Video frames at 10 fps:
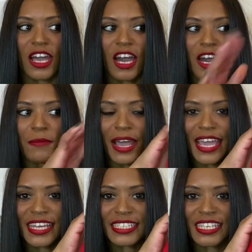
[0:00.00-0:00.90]
Um, I
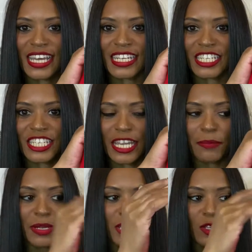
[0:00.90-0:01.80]
had to kind of
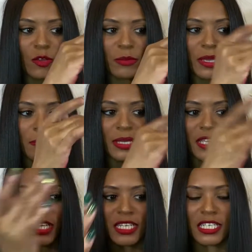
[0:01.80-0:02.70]
shape it a little bit
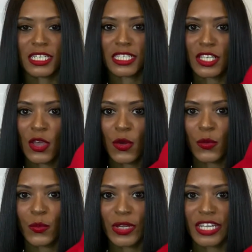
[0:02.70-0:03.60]
because
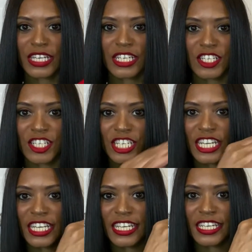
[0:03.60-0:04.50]
when
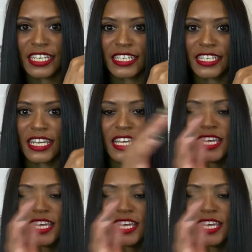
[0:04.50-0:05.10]
she in